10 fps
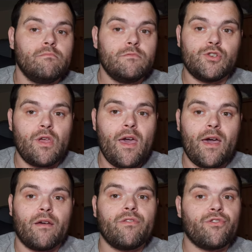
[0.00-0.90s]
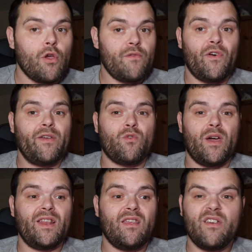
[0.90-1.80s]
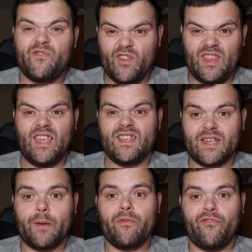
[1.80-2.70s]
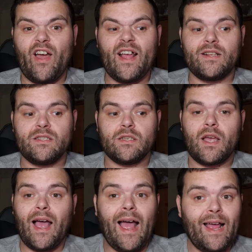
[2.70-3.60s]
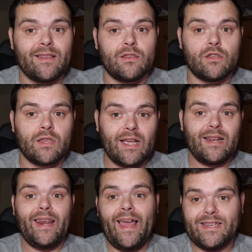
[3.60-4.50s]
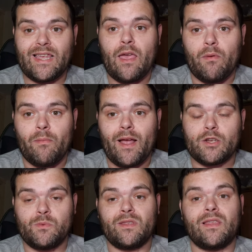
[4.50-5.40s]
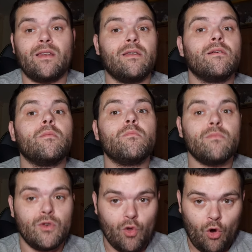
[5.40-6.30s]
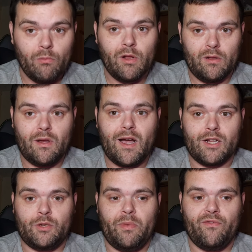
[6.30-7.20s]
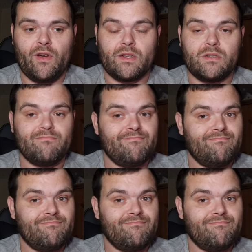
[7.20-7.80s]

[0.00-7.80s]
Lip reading: So yeah, £35 for these type of fans, and the less cable management than normal RGB fans.